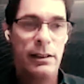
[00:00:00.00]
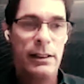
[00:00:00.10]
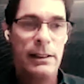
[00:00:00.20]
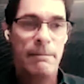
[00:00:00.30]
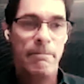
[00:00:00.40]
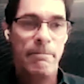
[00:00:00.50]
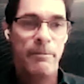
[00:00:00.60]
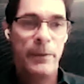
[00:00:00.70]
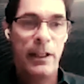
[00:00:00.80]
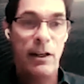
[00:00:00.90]
become
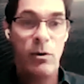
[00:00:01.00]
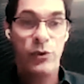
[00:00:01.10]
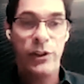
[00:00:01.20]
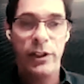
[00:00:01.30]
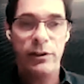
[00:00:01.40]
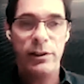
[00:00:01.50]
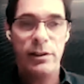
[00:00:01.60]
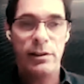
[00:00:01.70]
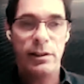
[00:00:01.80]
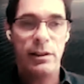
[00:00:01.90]
even more
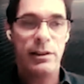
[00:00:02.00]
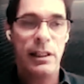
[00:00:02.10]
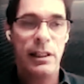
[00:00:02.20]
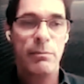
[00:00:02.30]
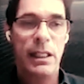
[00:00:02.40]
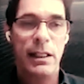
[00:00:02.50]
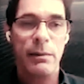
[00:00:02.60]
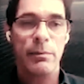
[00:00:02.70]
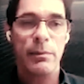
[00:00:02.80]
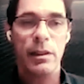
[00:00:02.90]
important during this
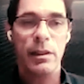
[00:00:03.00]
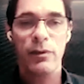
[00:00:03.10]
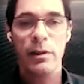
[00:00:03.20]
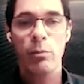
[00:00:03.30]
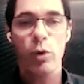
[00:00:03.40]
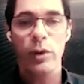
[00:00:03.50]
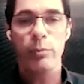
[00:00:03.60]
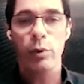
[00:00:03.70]
crisis, right?